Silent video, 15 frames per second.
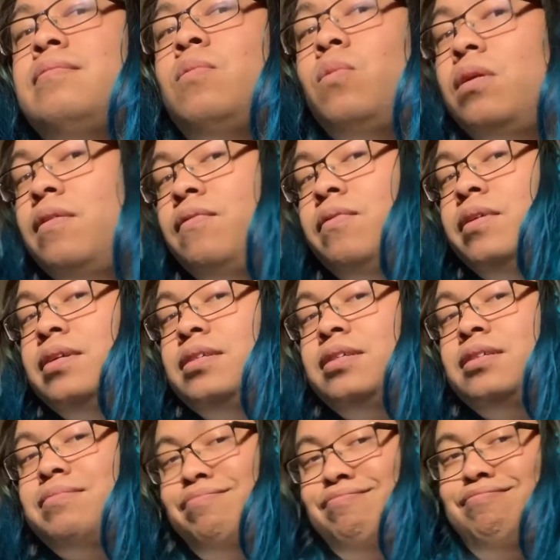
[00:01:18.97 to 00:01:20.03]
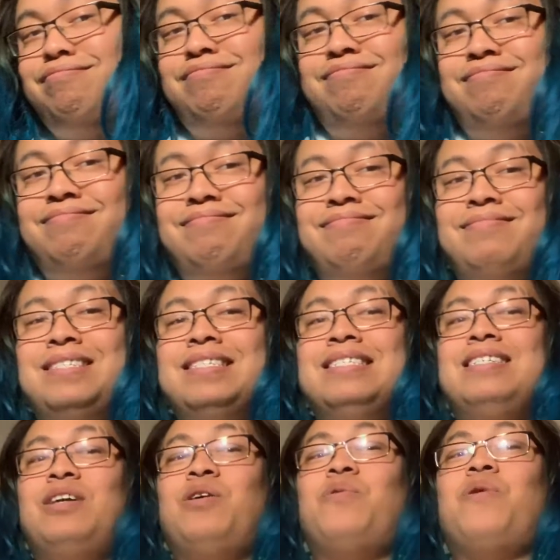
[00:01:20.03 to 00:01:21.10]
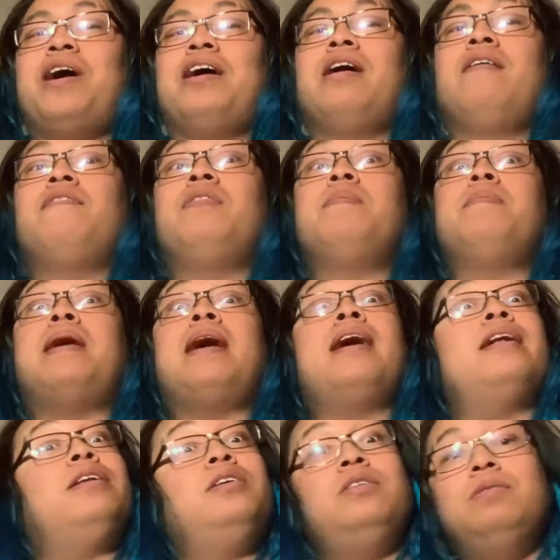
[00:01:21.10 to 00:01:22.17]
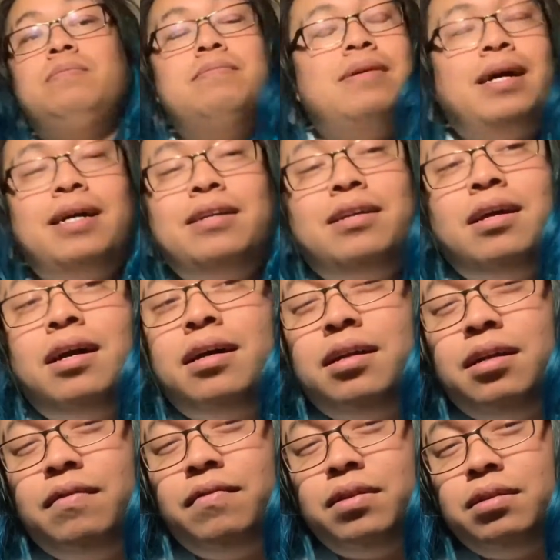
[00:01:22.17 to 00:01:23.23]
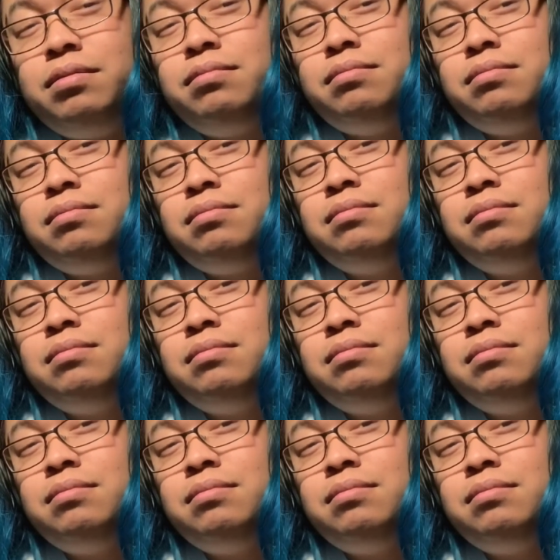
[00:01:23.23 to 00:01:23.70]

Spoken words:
One of which, right off the bat, you might not even